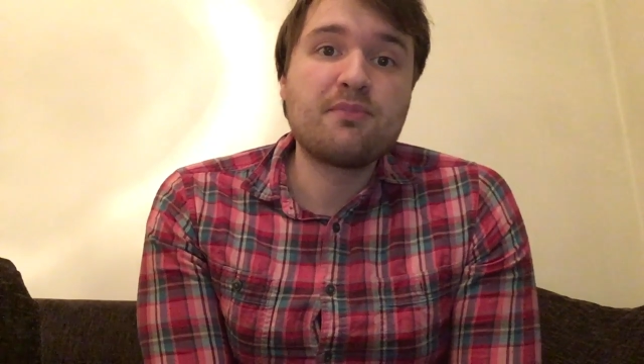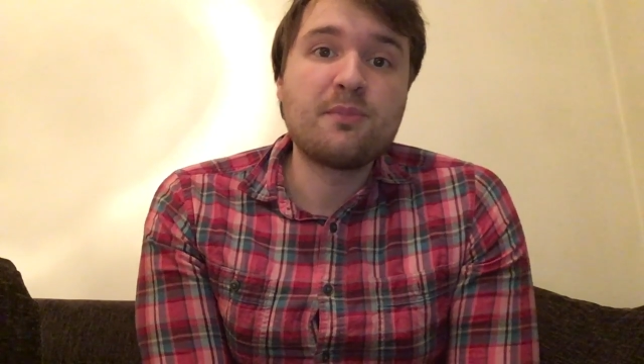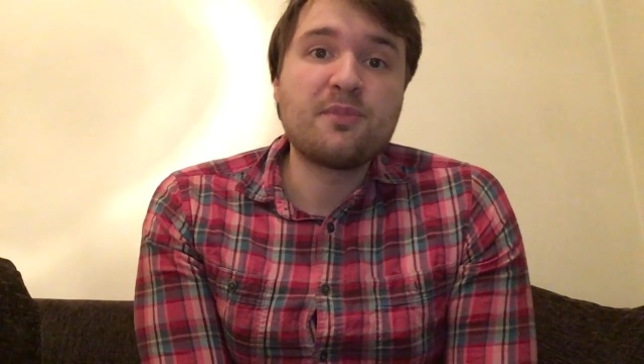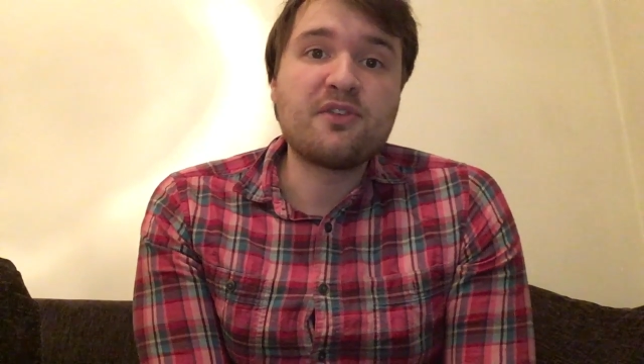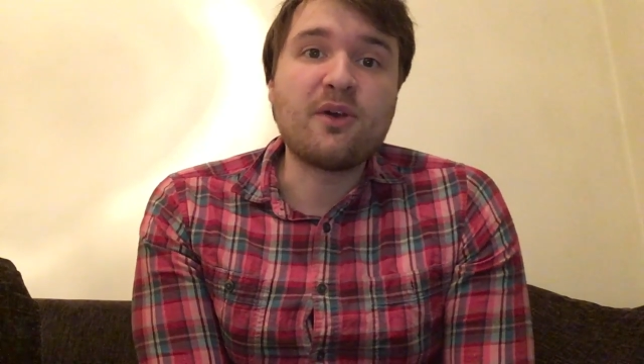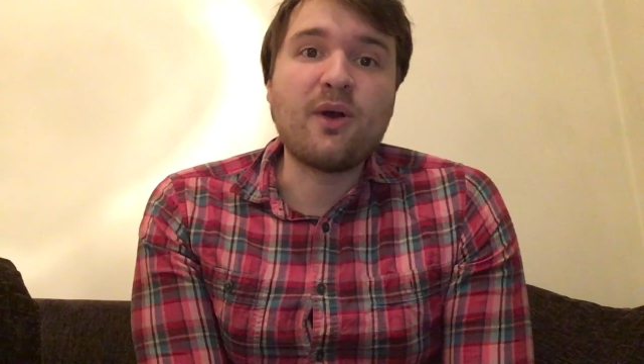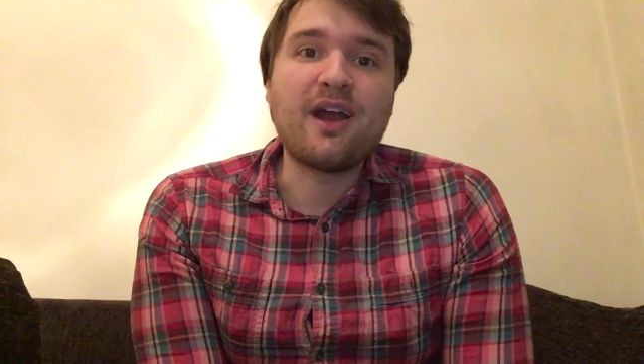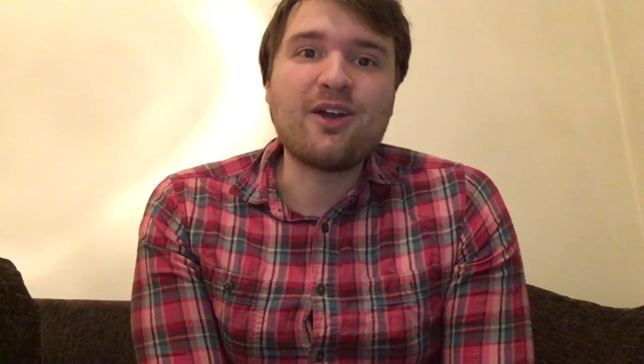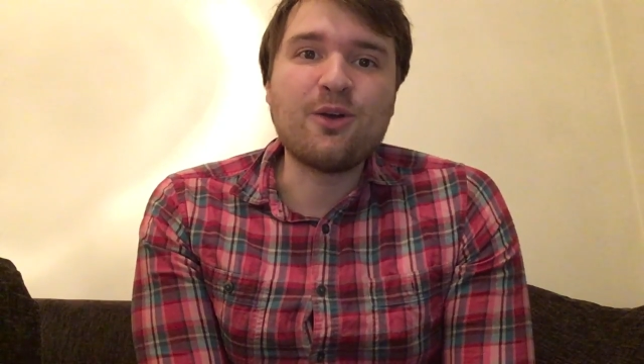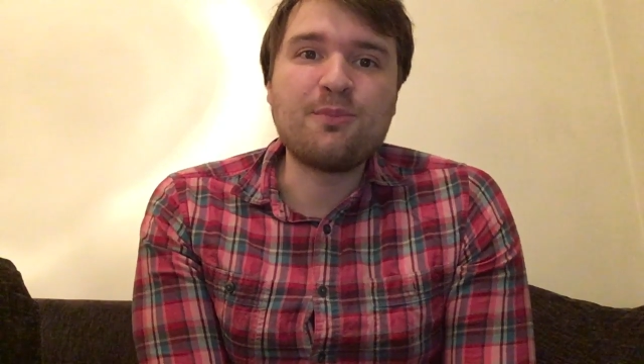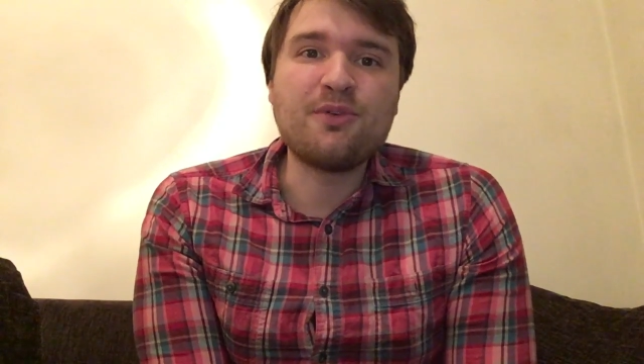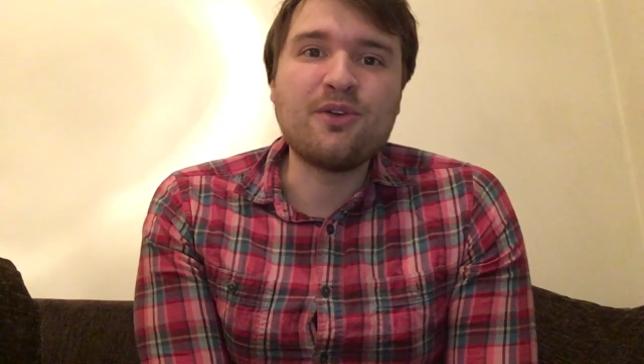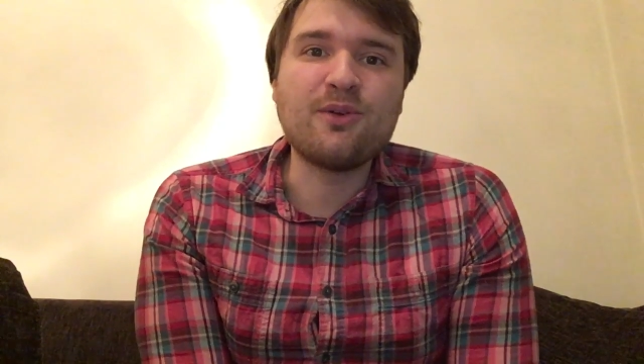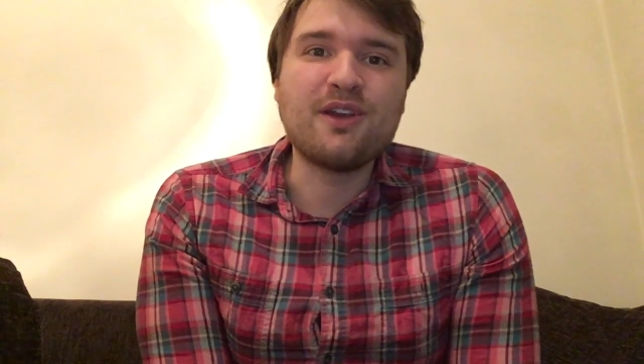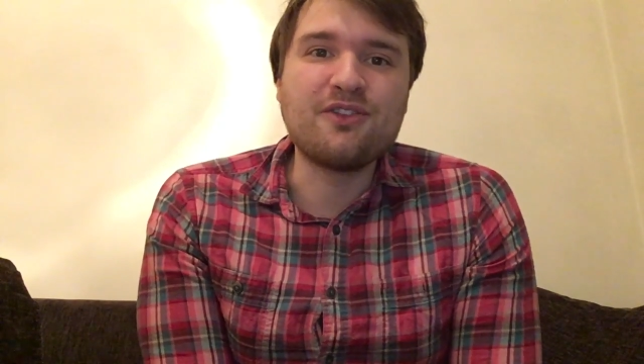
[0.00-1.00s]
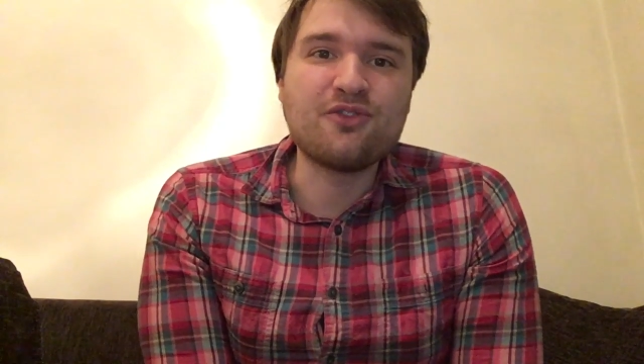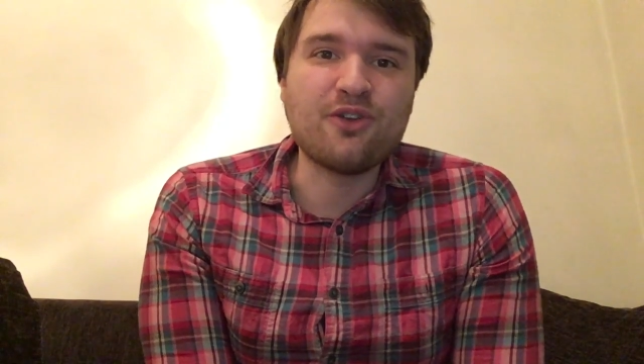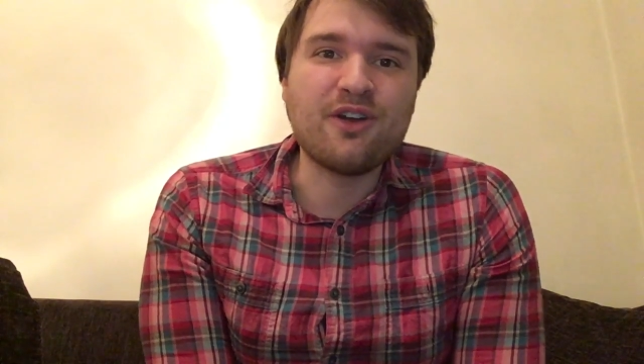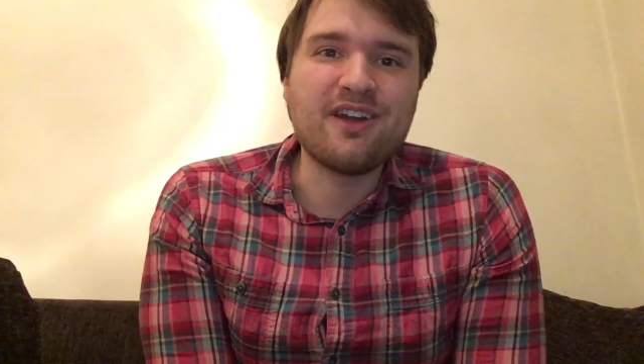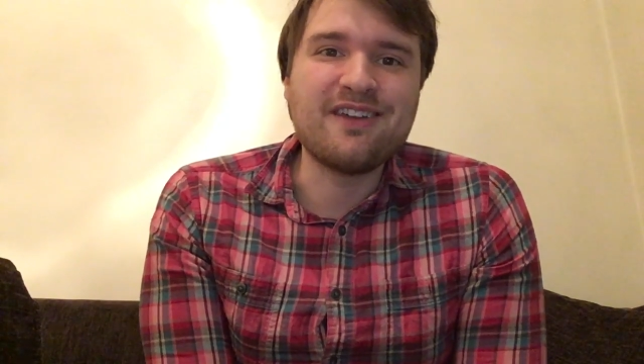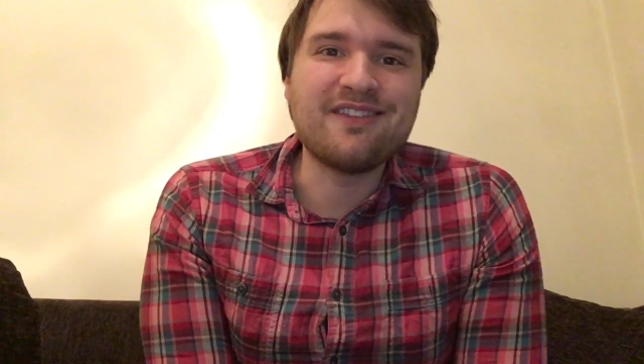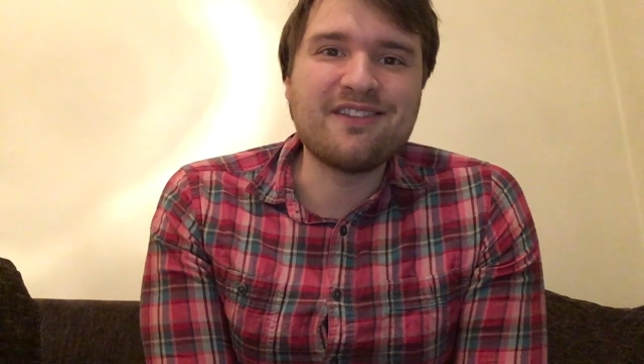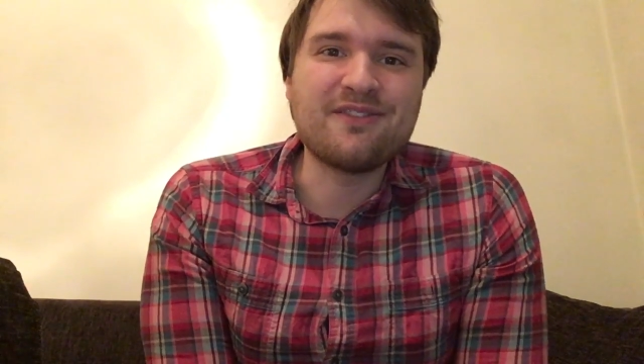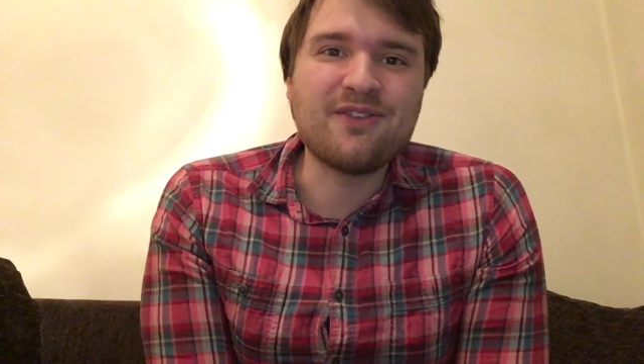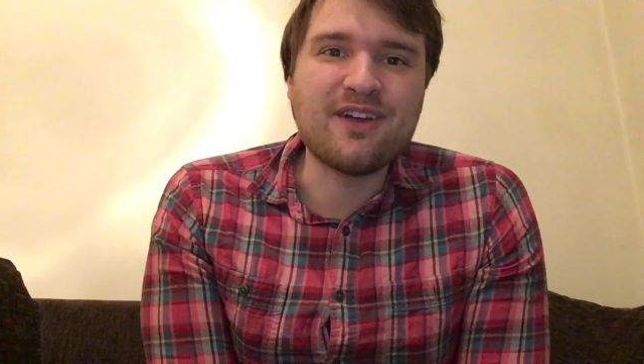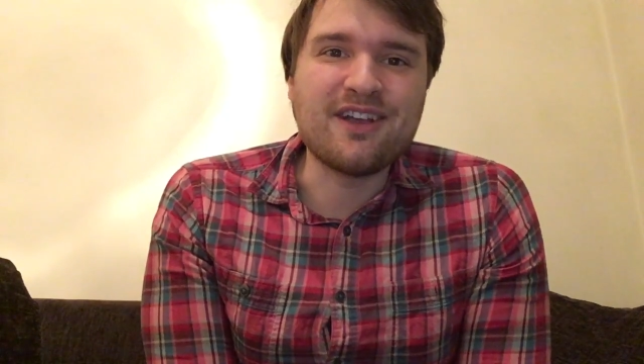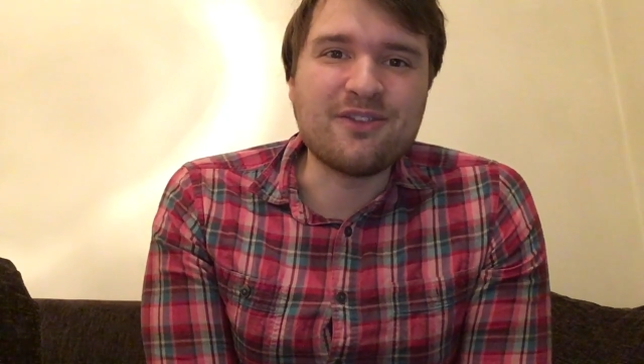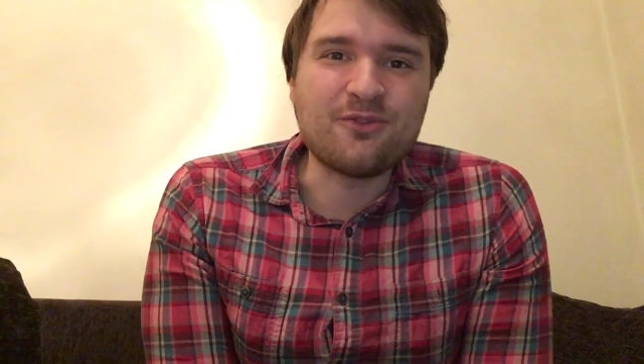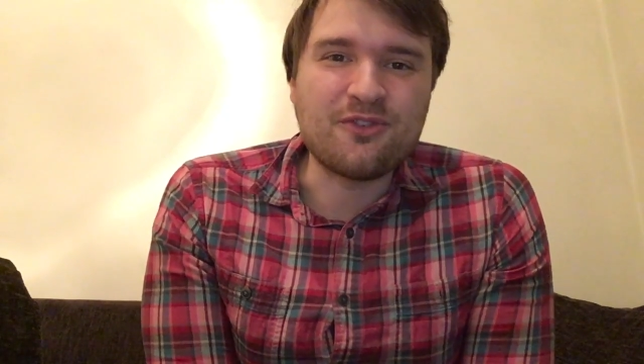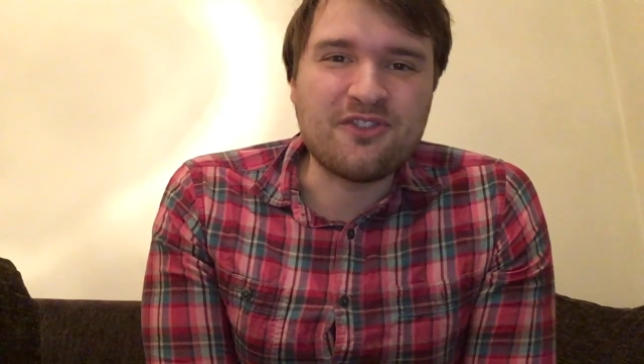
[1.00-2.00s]
So I hope you enjoy this very
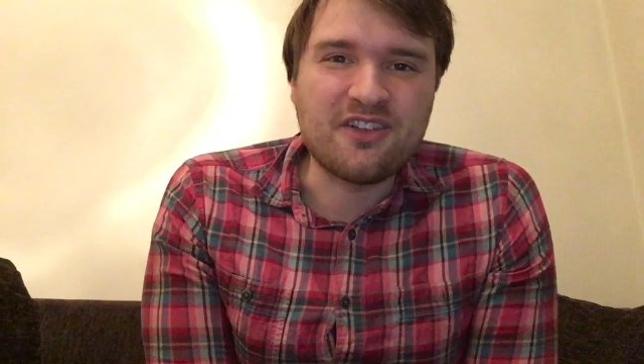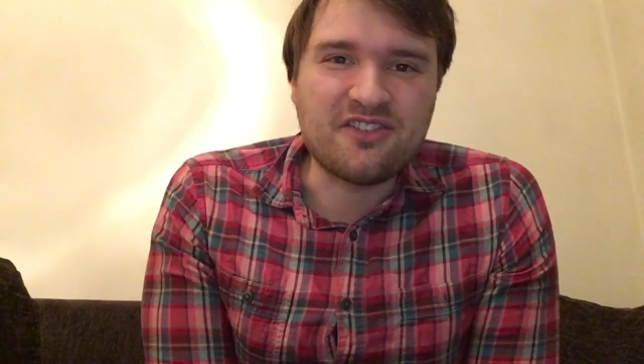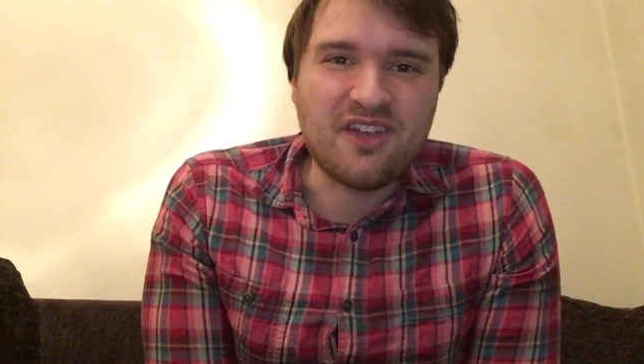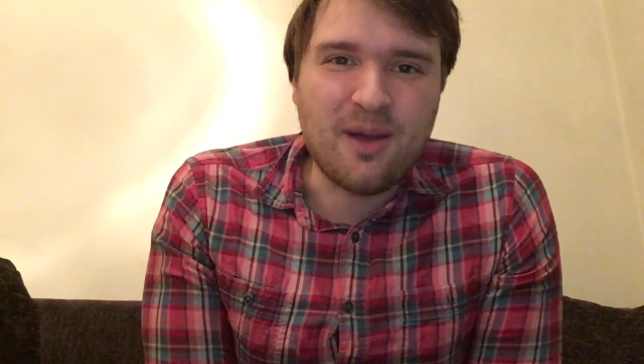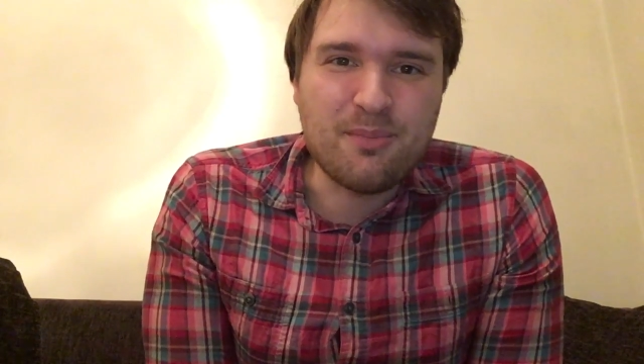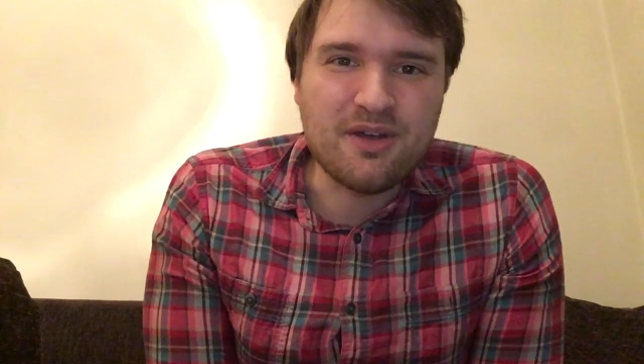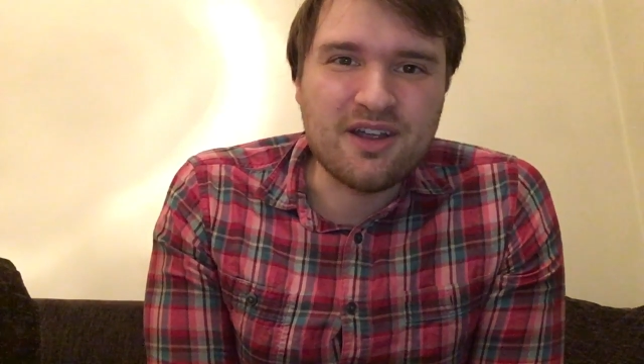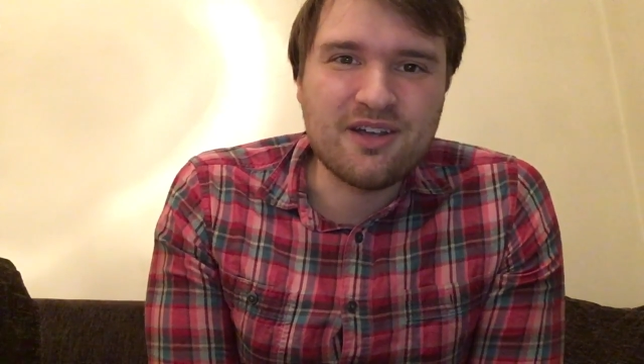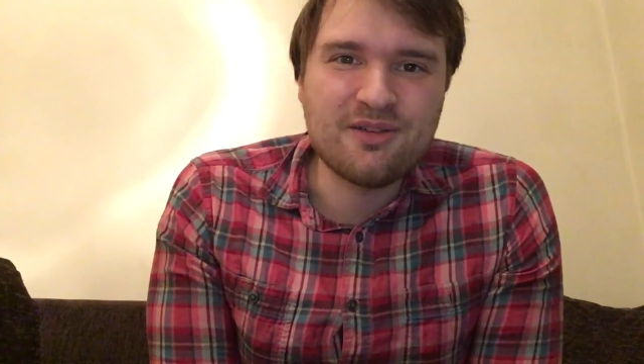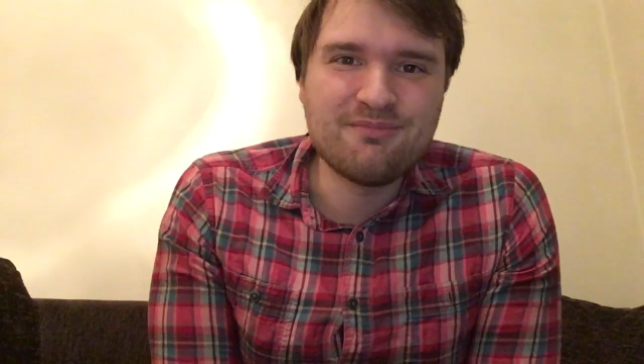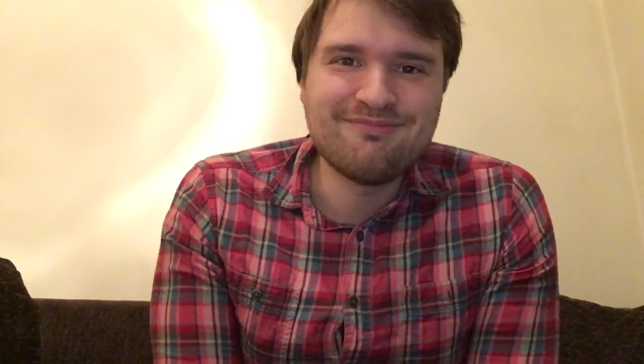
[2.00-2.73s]
interesting topic.